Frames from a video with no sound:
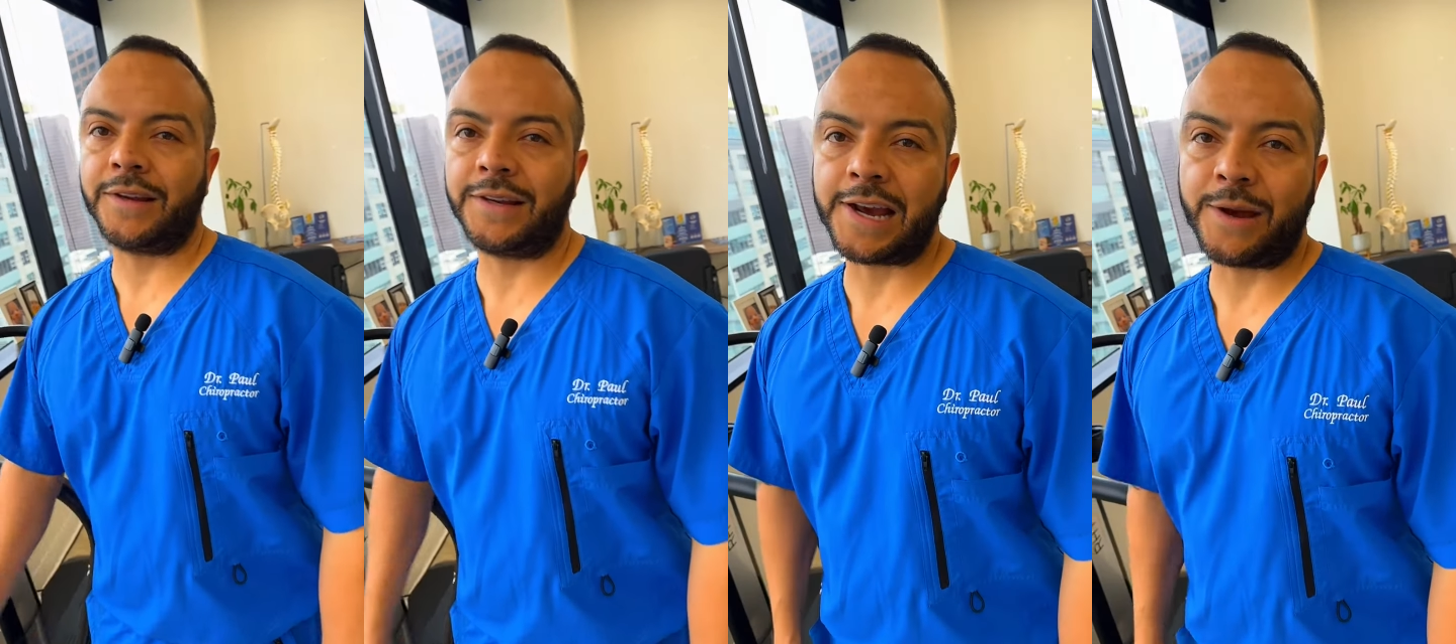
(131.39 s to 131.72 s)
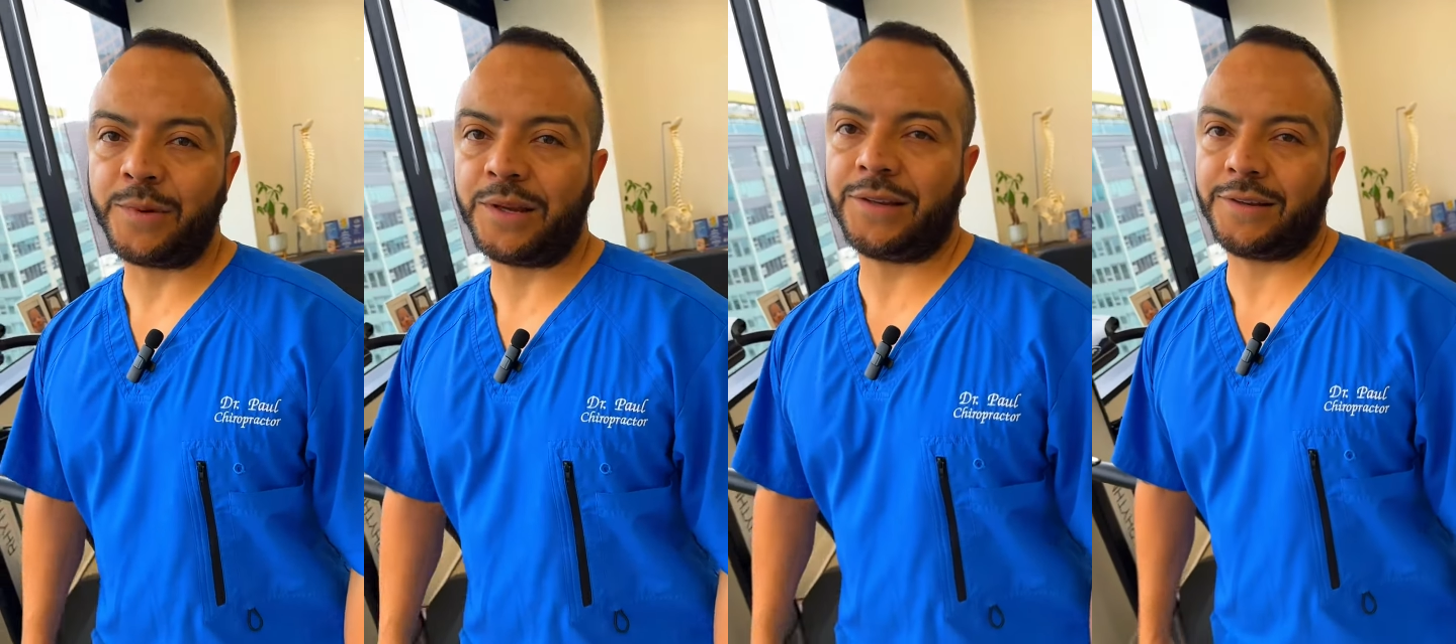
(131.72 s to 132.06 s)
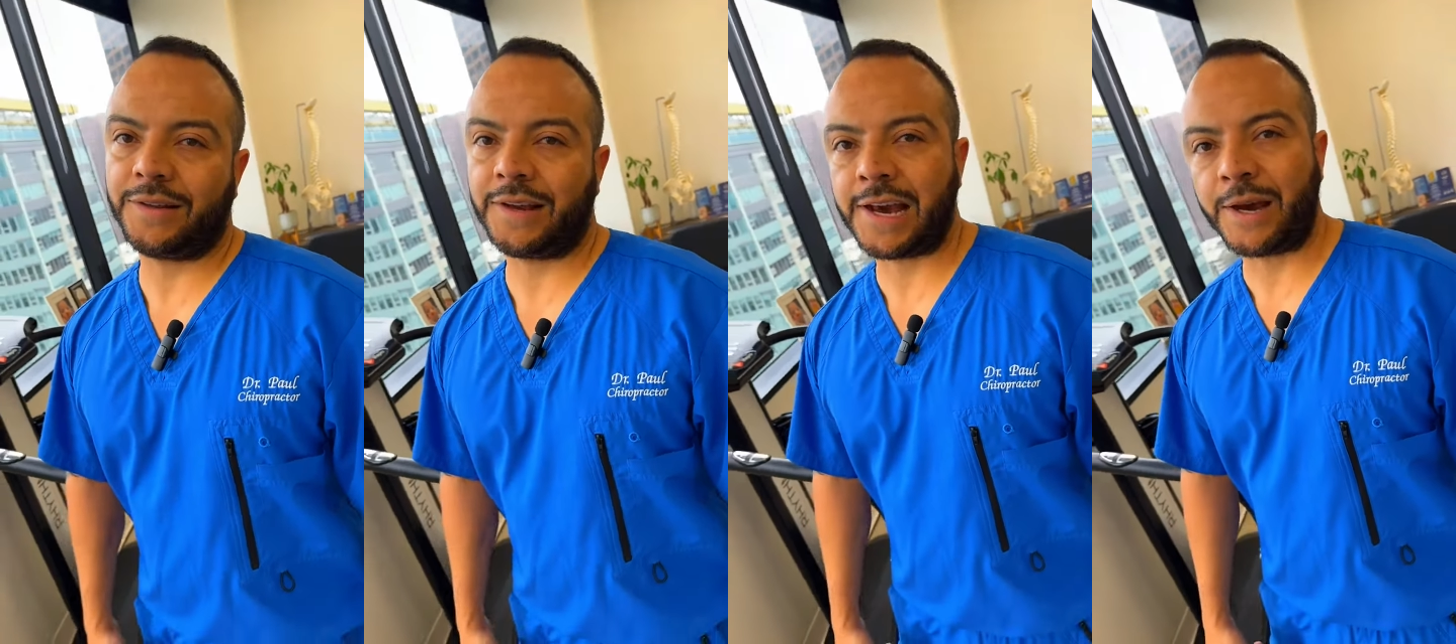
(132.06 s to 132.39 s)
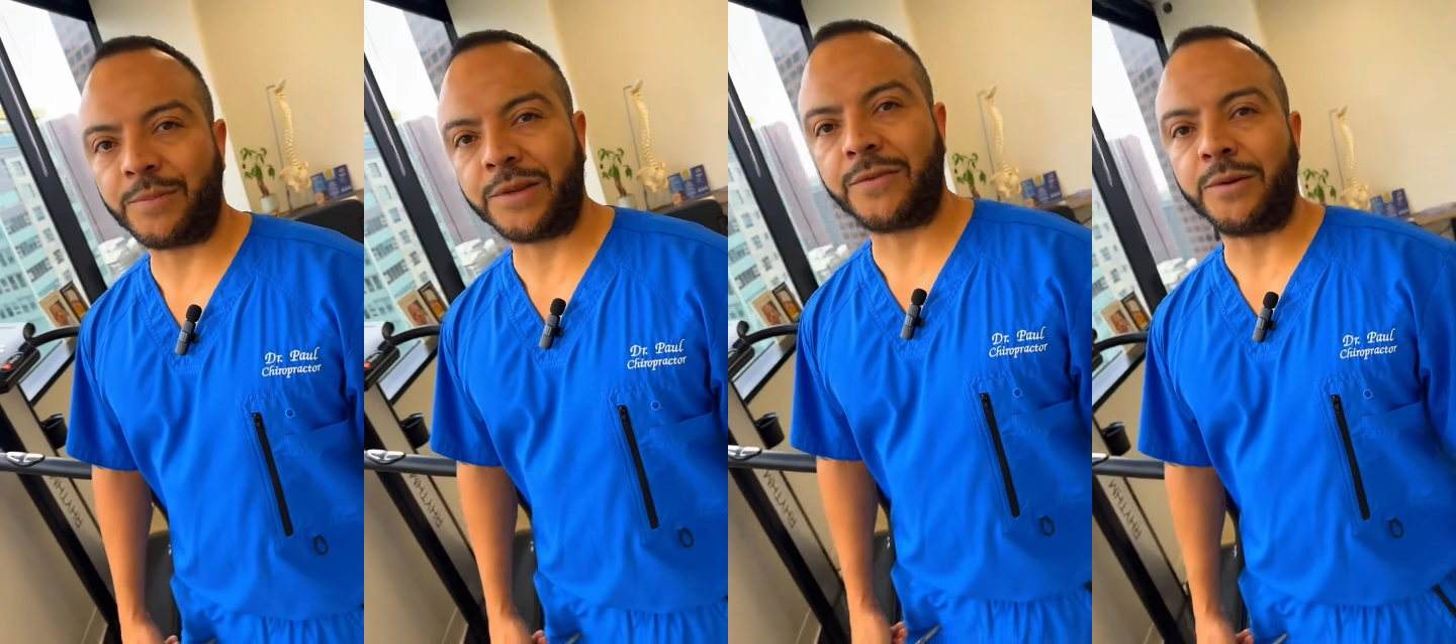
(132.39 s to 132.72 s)
damage that
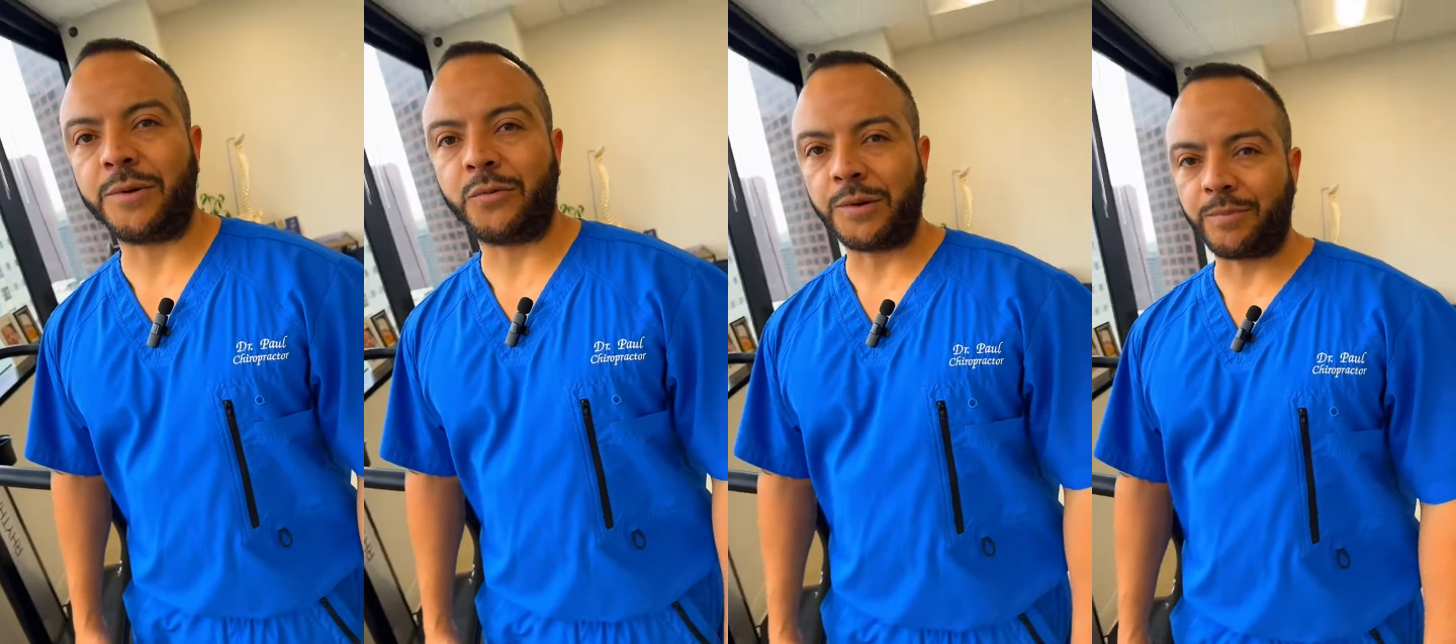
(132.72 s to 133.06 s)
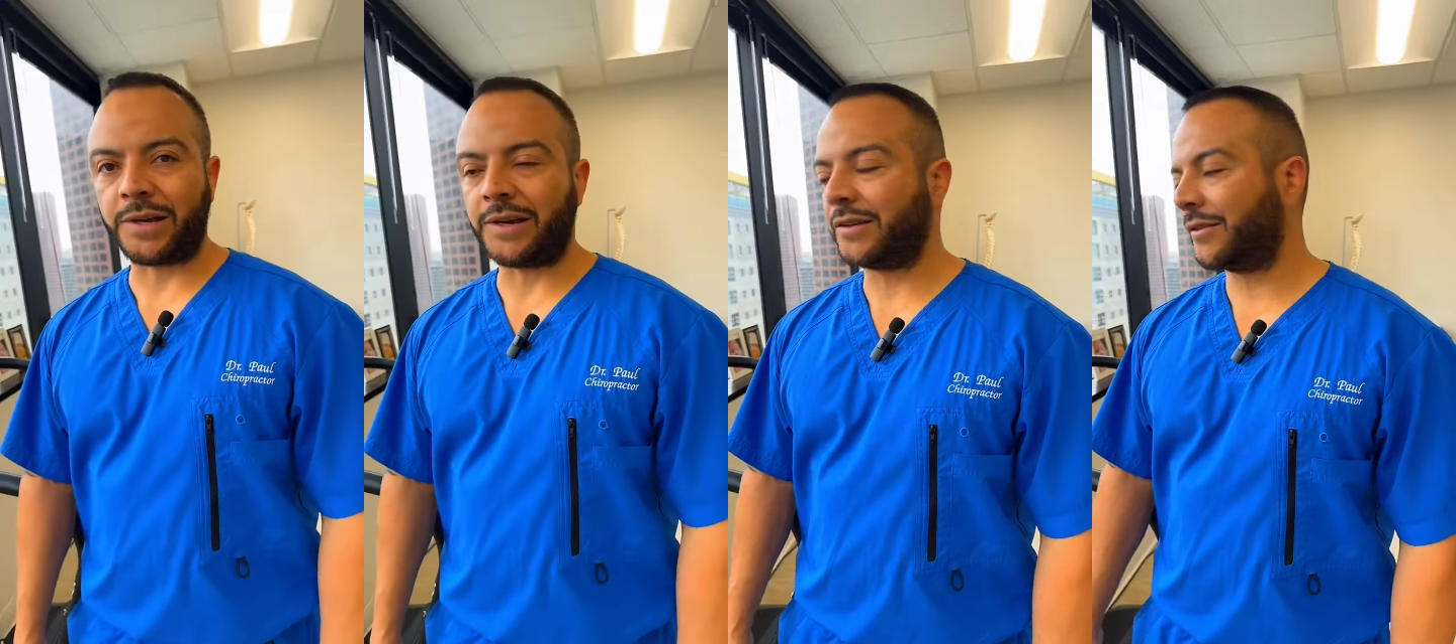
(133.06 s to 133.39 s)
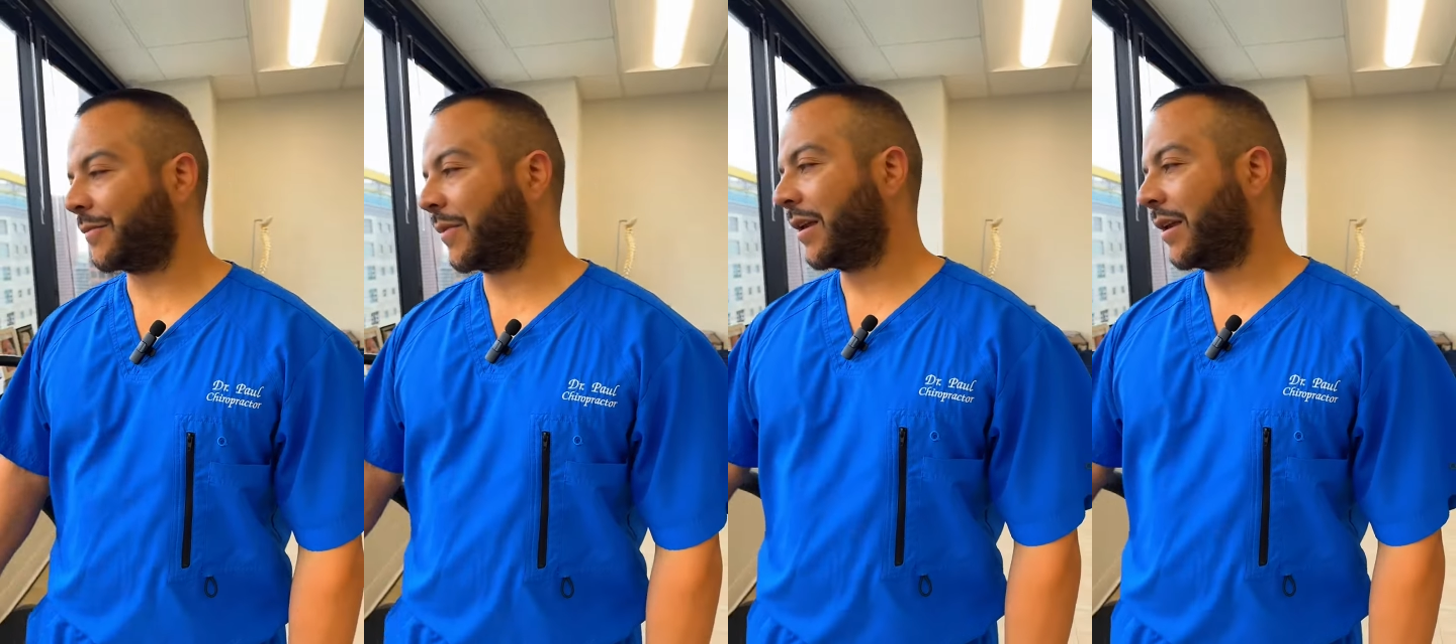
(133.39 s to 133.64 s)
happens from a whiplash.